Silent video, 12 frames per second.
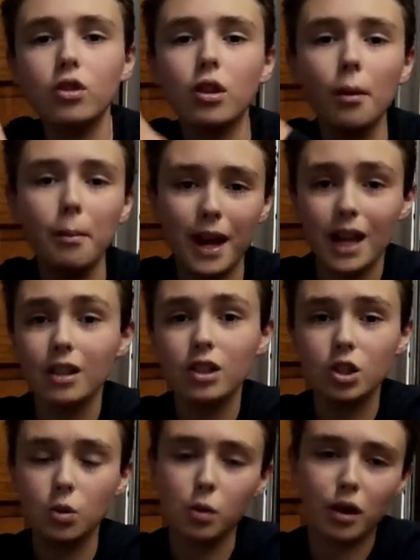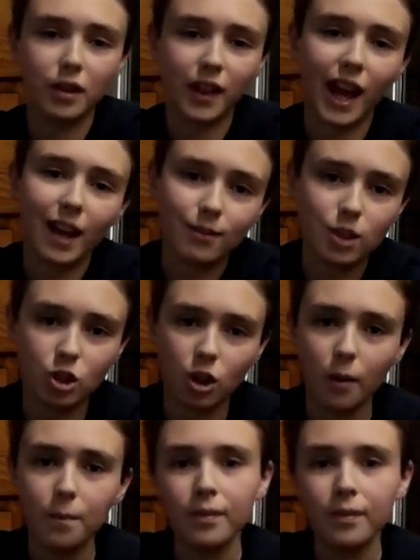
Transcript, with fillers: the bait to where the catfish are.